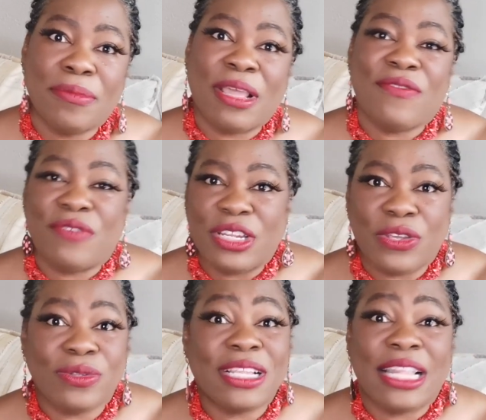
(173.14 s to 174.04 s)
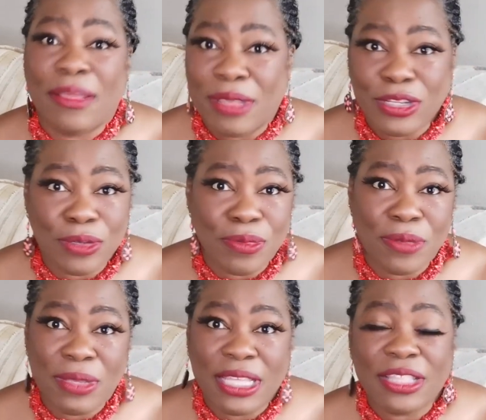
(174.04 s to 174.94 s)
my videos claiming to be
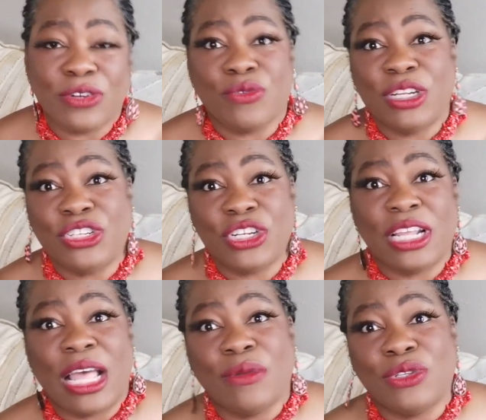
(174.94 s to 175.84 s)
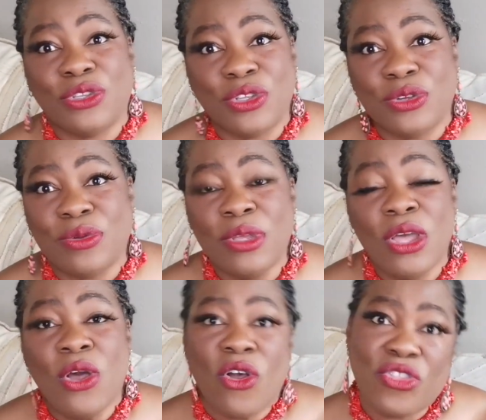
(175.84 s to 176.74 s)
me, they're reaching out to you
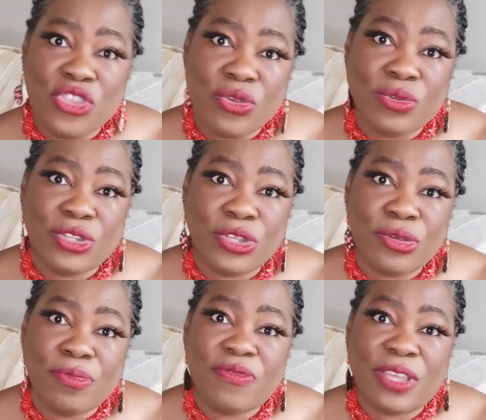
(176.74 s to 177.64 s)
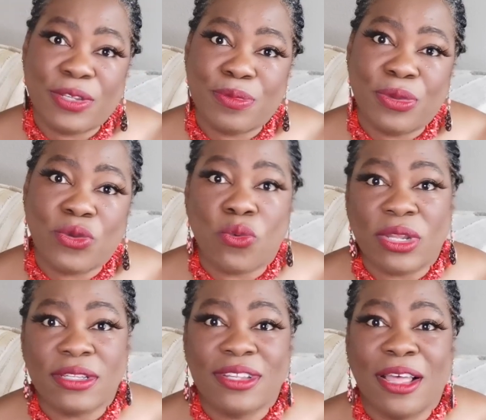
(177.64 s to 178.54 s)
on YouTube, Facebook,
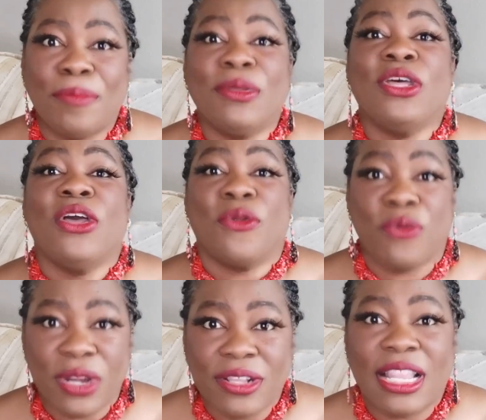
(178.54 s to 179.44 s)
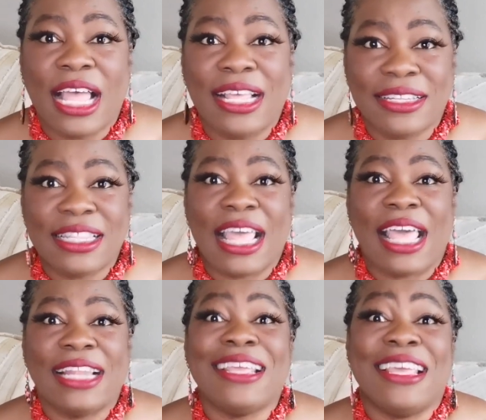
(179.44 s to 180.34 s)
WhatsApp, realize
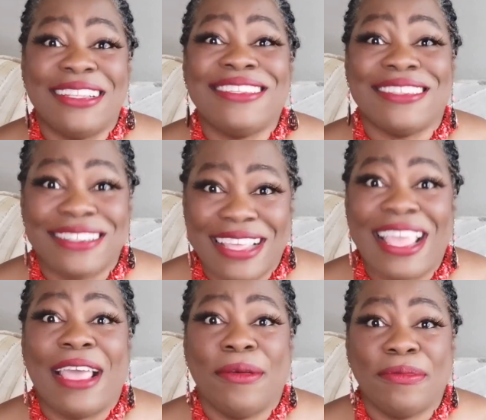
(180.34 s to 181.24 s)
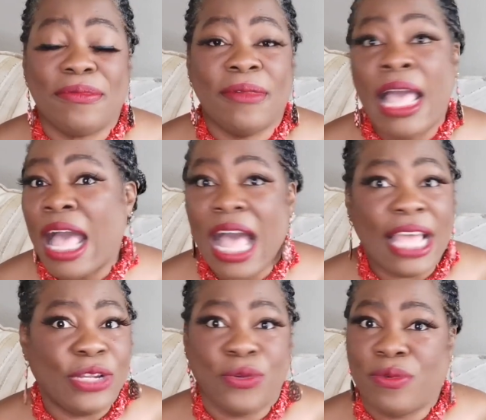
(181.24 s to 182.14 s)
that it's a scam.
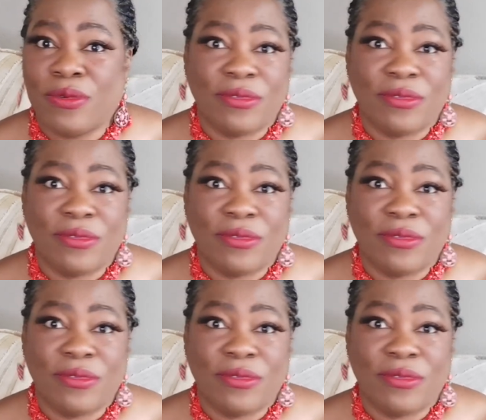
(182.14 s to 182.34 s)
I don't